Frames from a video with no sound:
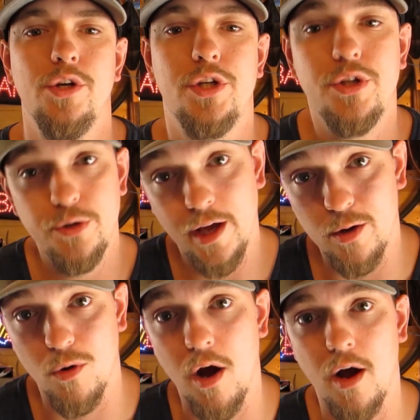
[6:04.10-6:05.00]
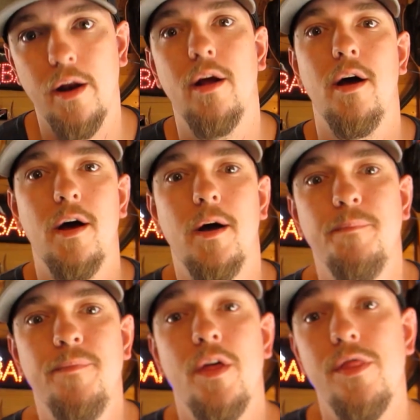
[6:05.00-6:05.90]
to get a rod.
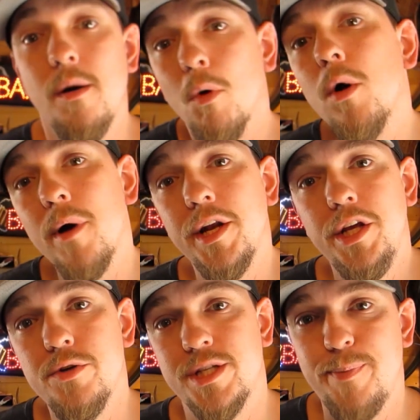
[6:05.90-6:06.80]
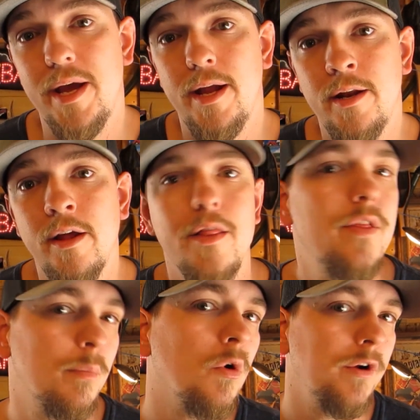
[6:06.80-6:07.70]
The more money you spend, the
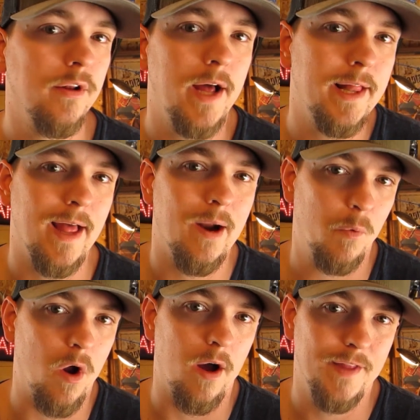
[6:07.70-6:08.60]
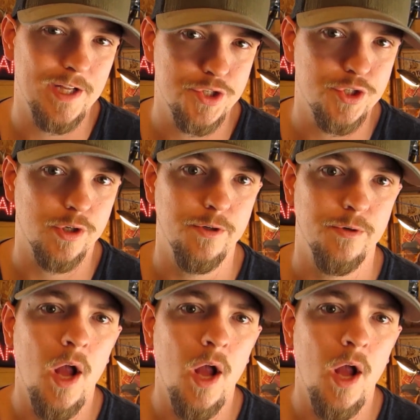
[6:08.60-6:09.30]
more you'll like that rod. That's true.